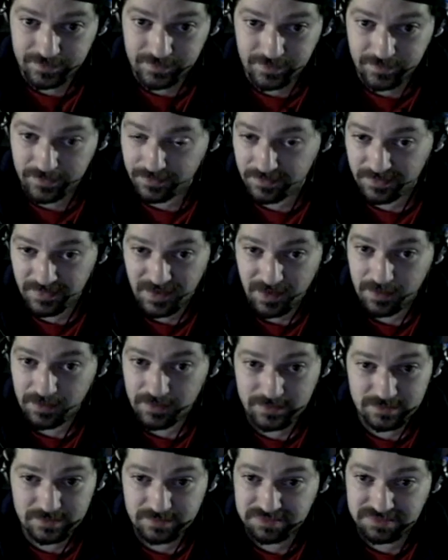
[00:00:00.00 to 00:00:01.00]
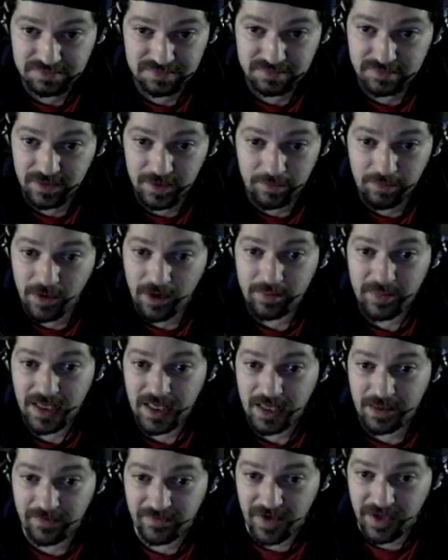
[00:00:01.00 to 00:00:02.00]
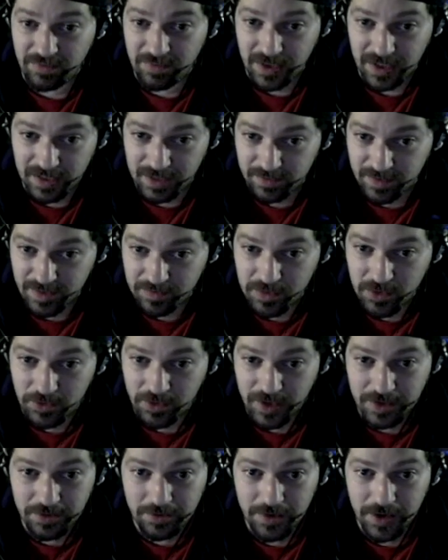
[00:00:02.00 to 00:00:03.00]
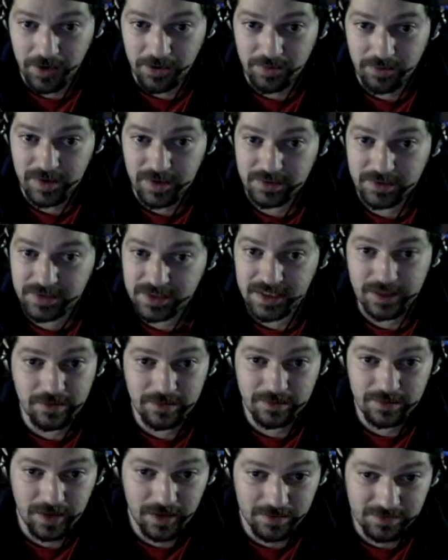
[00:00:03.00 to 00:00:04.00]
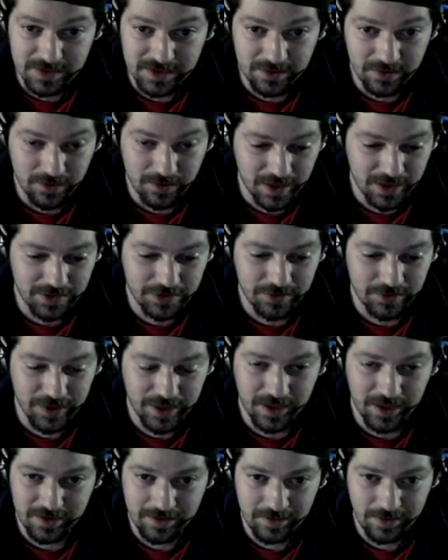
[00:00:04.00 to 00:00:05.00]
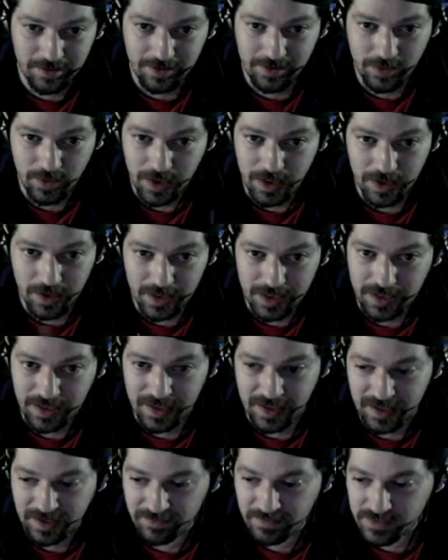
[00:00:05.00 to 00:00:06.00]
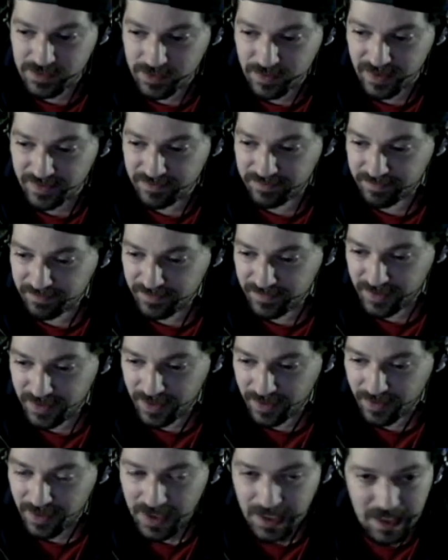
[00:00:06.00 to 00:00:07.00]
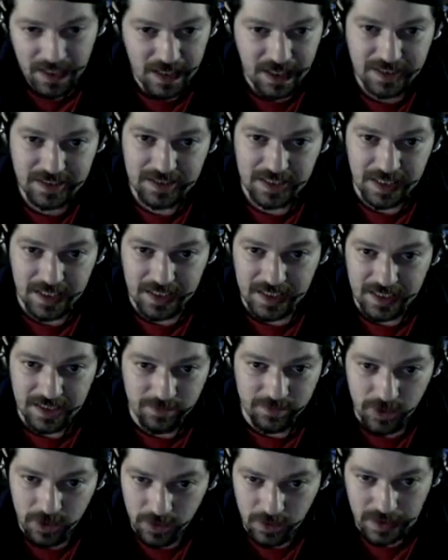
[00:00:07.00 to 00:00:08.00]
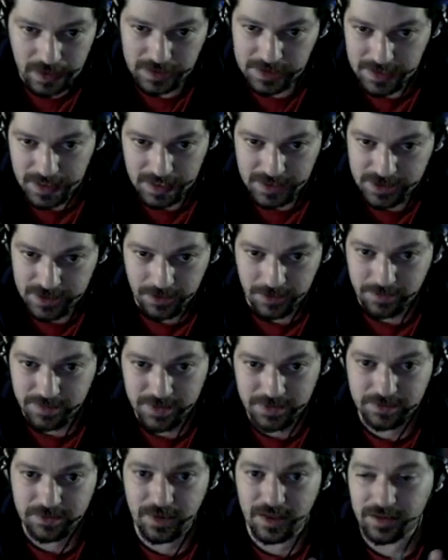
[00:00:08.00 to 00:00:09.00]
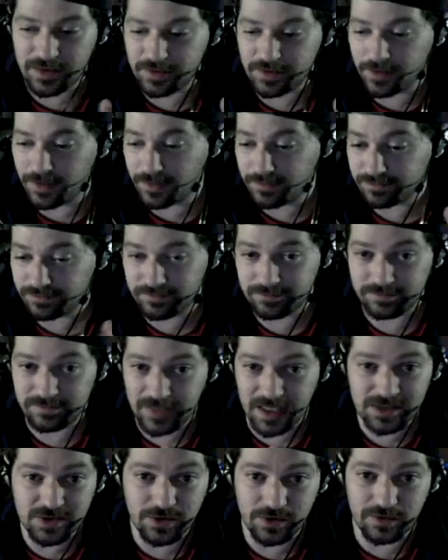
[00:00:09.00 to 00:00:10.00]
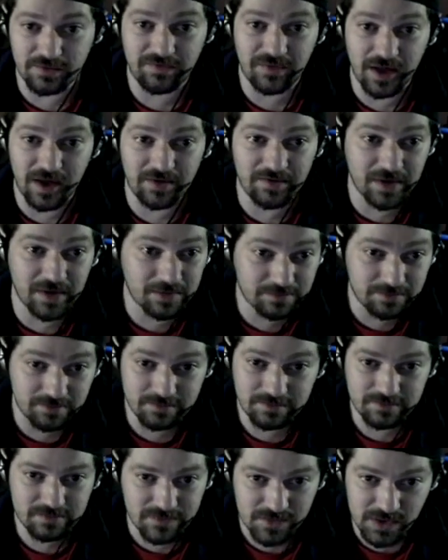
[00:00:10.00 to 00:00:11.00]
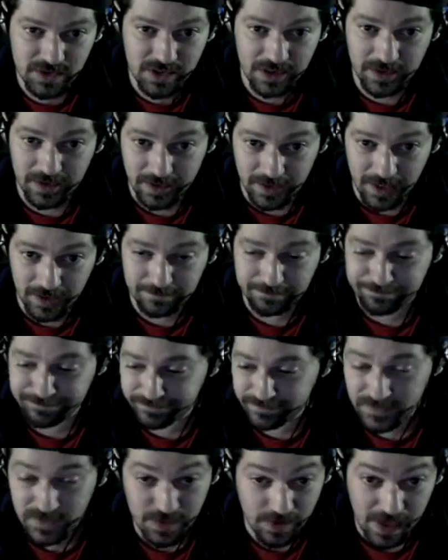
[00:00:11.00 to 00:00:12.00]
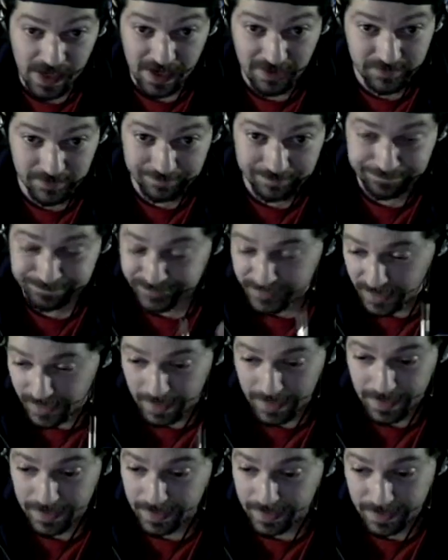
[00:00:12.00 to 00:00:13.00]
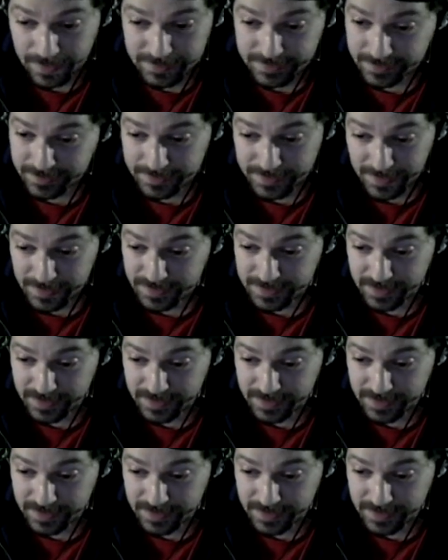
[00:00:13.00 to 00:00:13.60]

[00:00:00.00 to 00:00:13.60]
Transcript: It might make you vape a little bit more, I don't know, but still, I'm still quite enjoying it. I quite like it at that level, so I didn't add any more. That's it, I stopped. I thought, that's a good flavour, stick to that. So I have done, and that's tasting quite nice, actually.